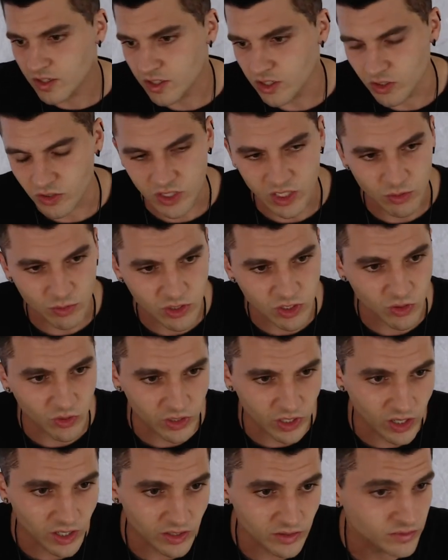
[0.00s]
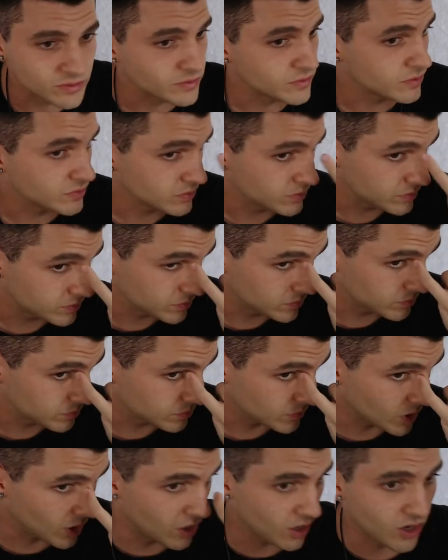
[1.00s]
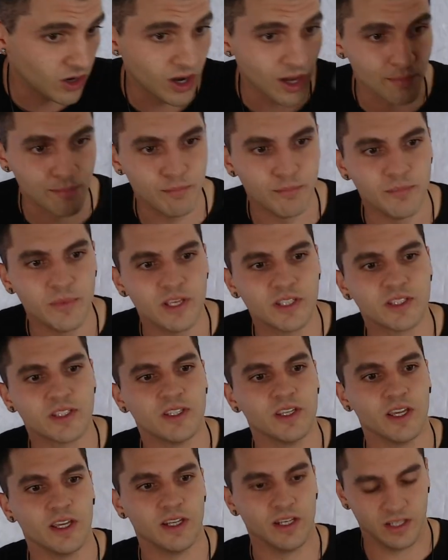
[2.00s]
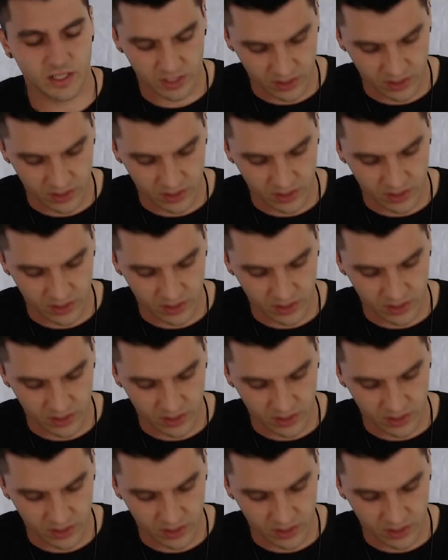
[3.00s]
you'll see what's going on. Oh, I missed it.